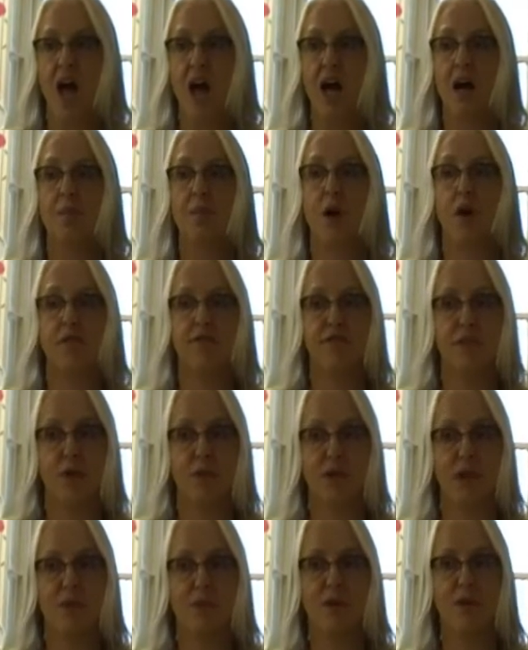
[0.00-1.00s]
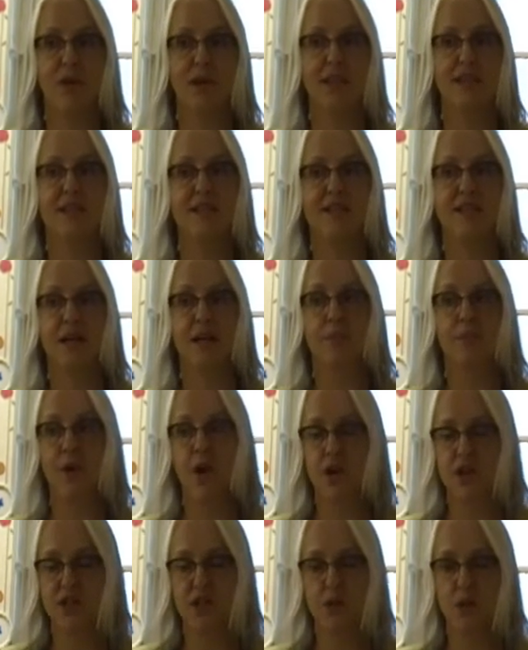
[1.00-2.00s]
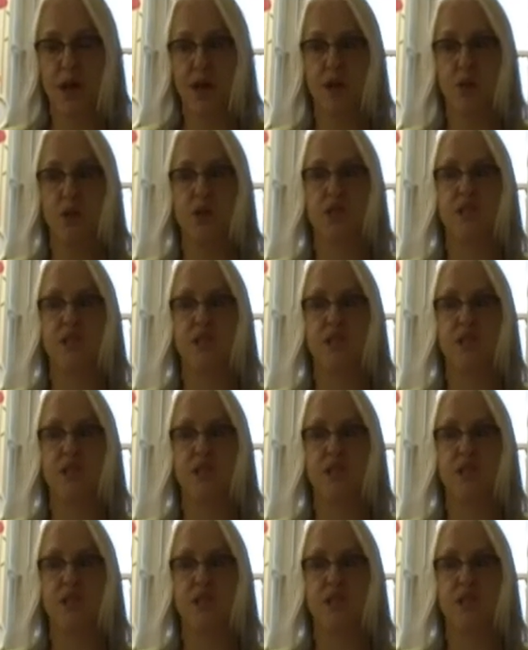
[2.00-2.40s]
Our phone number is Parks and Rec,